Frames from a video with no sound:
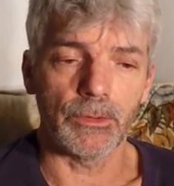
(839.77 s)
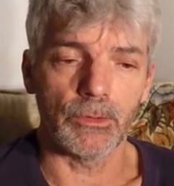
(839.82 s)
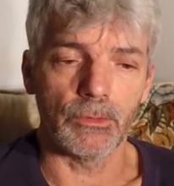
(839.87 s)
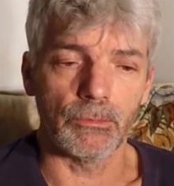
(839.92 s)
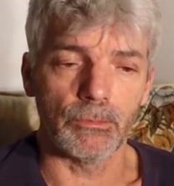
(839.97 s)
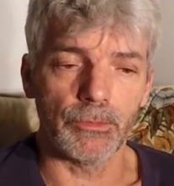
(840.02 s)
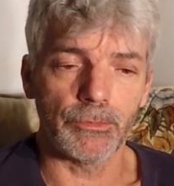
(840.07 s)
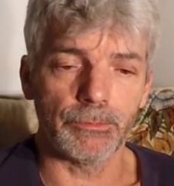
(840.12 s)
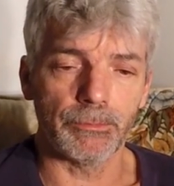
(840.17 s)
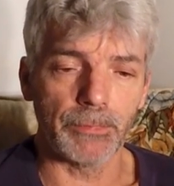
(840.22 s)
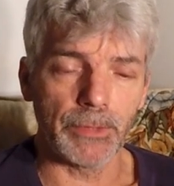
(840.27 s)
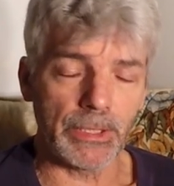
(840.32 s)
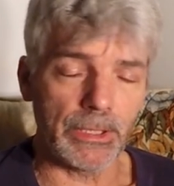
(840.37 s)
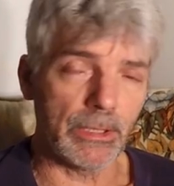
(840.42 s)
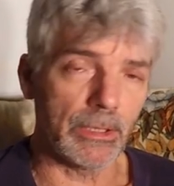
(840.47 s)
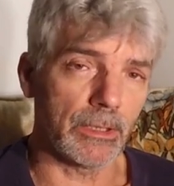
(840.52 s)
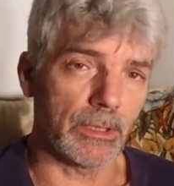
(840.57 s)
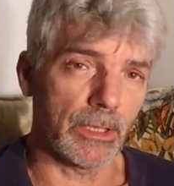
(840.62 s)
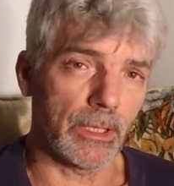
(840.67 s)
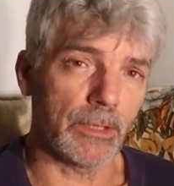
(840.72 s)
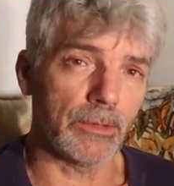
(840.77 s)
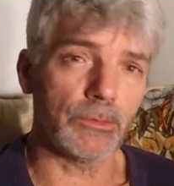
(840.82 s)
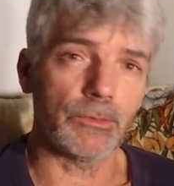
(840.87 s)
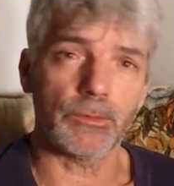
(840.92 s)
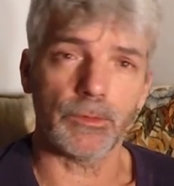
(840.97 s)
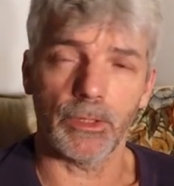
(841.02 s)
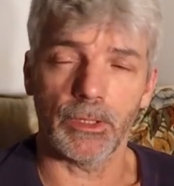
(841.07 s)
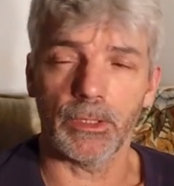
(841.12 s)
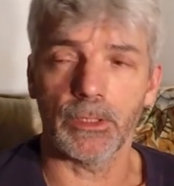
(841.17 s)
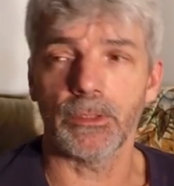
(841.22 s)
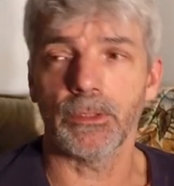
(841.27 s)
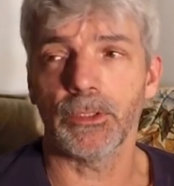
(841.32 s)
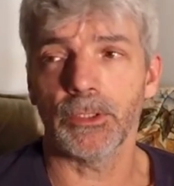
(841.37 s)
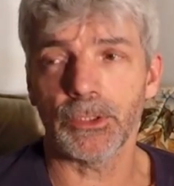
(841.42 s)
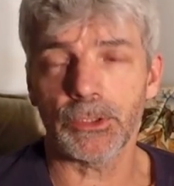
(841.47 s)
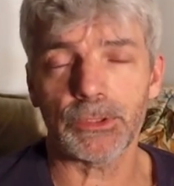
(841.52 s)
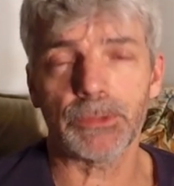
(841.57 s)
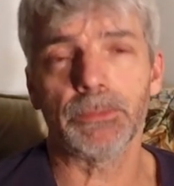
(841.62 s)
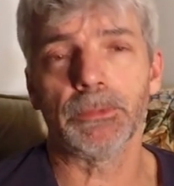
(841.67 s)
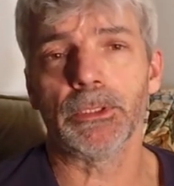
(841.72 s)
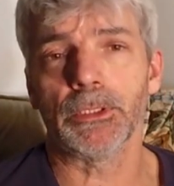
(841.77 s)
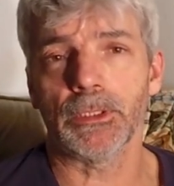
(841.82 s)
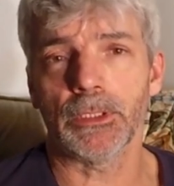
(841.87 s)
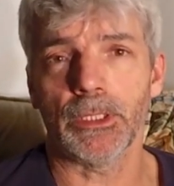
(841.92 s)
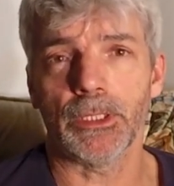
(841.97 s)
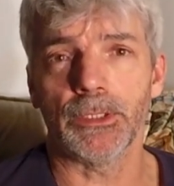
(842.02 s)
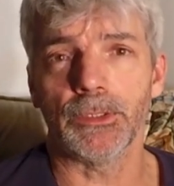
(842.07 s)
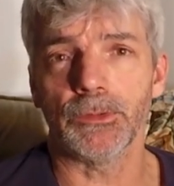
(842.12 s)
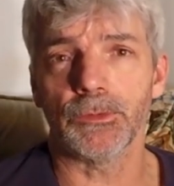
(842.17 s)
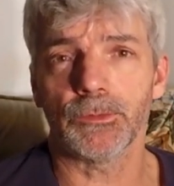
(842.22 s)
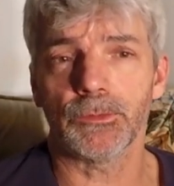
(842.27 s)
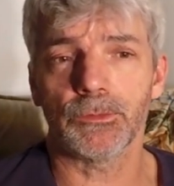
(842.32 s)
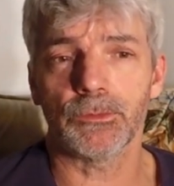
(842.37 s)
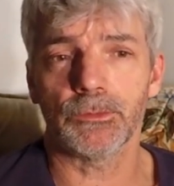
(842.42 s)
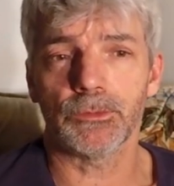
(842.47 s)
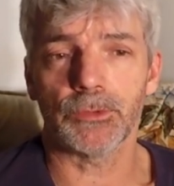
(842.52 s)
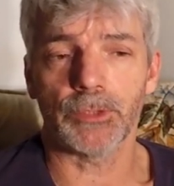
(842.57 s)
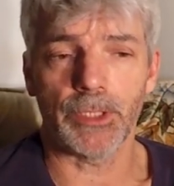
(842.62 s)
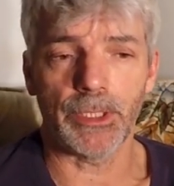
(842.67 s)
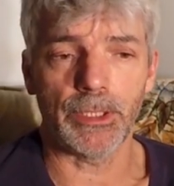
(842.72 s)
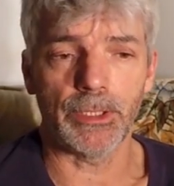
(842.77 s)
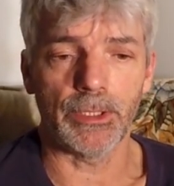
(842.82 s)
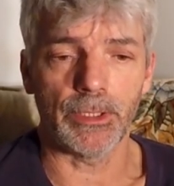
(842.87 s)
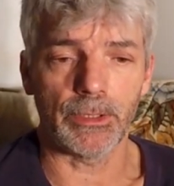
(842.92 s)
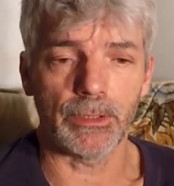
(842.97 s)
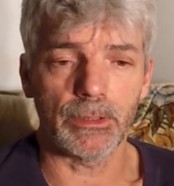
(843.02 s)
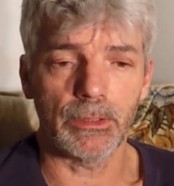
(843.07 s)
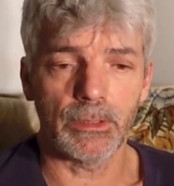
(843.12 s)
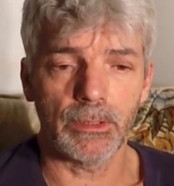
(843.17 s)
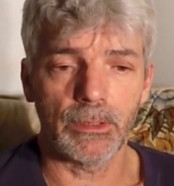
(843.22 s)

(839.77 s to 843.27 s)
there was Midianites and Ishmaelites trading.